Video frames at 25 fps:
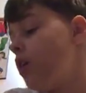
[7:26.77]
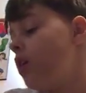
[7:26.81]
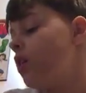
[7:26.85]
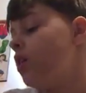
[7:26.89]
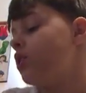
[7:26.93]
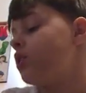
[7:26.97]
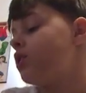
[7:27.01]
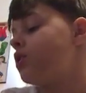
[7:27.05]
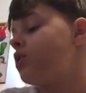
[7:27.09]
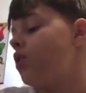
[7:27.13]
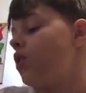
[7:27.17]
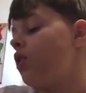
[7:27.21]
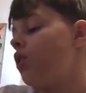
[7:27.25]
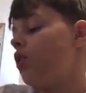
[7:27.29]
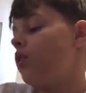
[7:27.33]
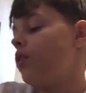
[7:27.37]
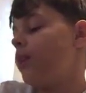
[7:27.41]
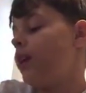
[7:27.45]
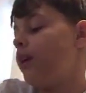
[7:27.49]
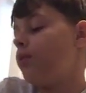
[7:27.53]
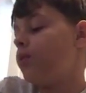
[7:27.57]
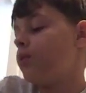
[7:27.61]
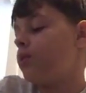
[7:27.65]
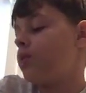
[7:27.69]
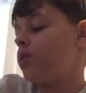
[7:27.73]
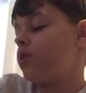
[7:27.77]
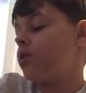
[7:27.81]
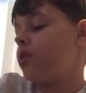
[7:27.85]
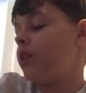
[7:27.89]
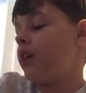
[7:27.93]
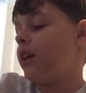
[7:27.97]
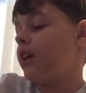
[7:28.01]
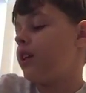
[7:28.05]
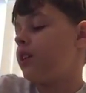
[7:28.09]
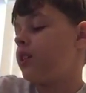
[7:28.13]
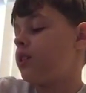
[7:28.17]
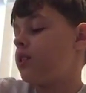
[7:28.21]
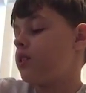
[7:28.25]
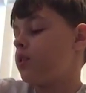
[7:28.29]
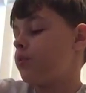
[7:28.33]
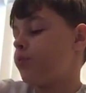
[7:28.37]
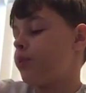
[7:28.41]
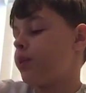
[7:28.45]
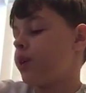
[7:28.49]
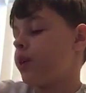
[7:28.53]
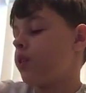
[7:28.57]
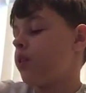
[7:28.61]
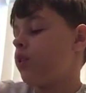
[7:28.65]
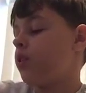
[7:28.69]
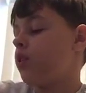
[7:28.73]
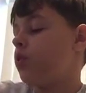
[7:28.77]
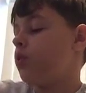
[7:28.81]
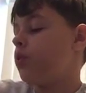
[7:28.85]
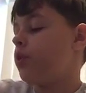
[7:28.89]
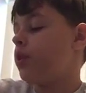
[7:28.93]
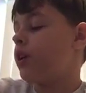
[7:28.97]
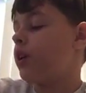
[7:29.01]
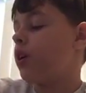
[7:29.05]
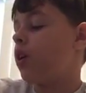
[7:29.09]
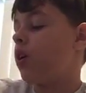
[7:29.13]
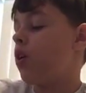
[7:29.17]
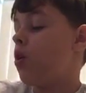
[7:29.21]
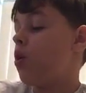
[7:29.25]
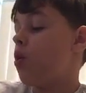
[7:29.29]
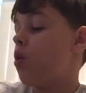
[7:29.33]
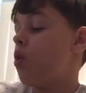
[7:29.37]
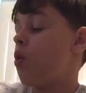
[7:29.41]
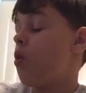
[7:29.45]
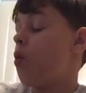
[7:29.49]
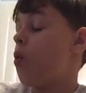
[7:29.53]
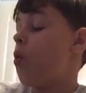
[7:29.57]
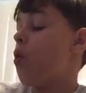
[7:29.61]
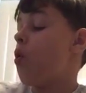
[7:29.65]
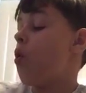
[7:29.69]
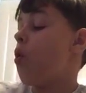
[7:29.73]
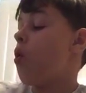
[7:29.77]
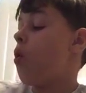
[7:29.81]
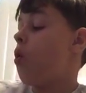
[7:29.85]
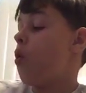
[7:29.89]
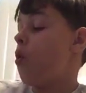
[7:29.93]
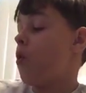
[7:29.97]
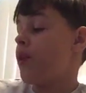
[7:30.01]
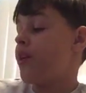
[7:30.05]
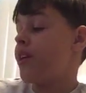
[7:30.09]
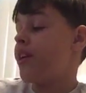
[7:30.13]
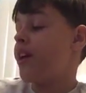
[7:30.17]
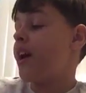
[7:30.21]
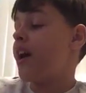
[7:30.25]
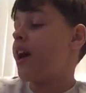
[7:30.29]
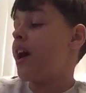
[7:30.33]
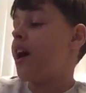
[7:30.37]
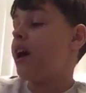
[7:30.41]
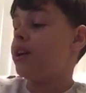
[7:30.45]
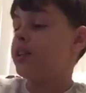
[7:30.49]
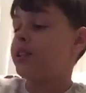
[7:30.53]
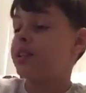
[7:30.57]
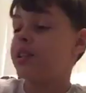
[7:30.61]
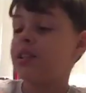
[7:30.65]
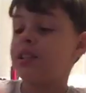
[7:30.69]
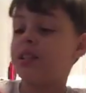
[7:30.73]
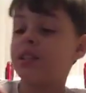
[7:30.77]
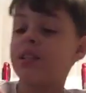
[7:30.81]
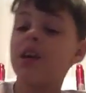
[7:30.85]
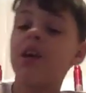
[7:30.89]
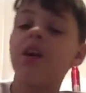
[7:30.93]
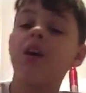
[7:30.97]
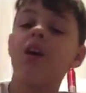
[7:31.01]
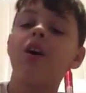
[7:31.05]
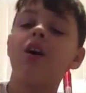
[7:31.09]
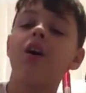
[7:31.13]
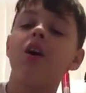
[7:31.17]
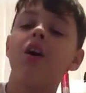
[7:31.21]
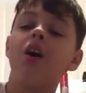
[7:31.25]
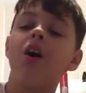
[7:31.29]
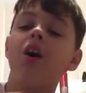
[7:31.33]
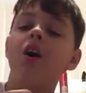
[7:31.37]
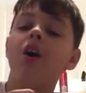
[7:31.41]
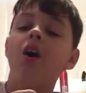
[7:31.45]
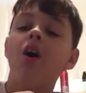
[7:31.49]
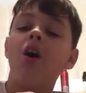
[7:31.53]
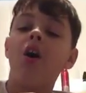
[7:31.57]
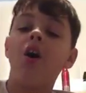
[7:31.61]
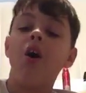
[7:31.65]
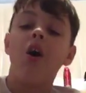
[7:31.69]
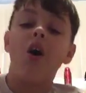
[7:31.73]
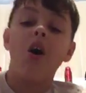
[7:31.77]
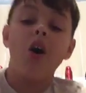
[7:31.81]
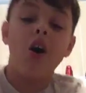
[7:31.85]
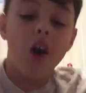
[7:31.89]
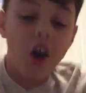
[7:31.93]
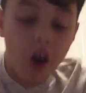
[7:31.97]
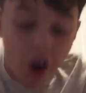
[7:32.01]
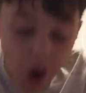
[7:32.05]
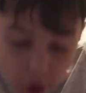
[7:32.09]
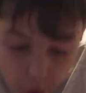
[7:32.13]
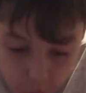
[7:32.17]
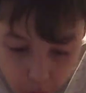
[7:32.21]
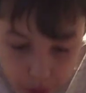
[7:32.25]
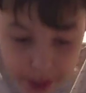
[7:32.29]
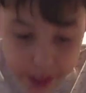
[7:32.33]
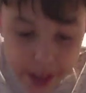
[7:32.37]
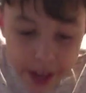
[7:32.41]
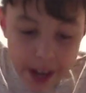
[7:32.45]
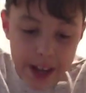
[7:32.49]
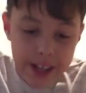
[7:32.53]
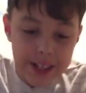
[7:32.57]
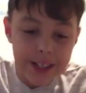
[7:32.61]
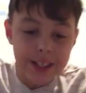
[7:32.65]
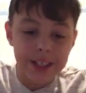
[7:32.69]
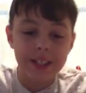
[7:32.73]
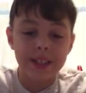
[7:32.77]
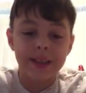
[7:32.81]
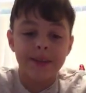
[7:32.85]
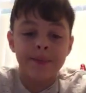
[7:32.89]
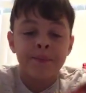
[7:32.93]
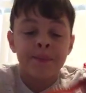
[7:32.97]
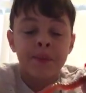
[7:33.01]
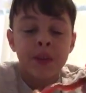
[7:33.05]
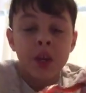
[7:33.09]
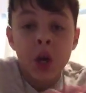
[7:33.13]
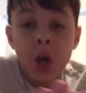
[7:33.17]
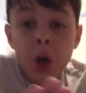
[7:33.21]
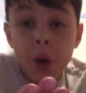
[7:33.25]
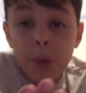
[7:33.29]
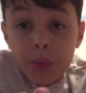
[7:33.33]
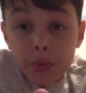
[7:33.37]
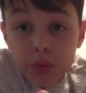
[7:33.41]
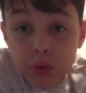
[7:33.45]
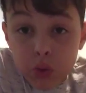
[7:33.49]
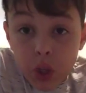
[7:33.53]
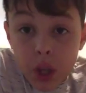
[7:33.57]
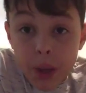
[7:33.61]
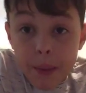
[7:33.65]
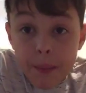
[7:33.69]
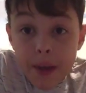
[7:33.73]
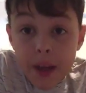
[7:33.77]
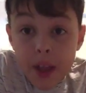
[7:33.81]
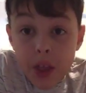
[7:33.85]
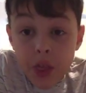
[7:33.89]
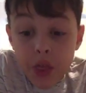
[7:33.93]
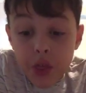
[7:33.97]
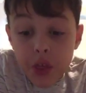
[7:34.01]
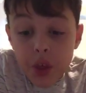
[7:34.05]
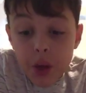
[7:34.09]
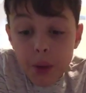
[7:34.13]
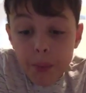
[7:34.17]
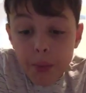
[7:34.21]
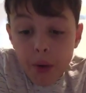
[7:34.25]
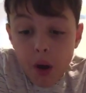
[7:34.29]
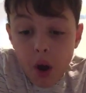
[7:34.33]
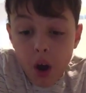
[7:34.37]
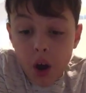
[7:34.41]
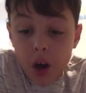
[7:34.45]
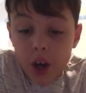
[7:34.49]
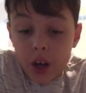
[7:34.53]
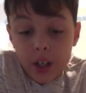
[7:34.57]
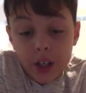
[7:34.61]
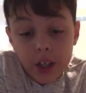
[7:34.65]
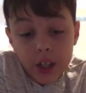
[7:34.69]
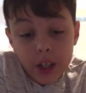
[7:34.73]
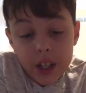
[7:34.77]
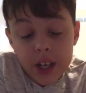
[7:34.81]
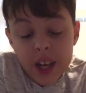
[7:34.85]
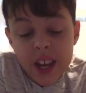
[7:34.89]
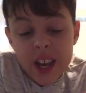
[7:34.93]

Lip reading: So that's a pretty good lure. Oh yes. Oh yes. Plymouth Park.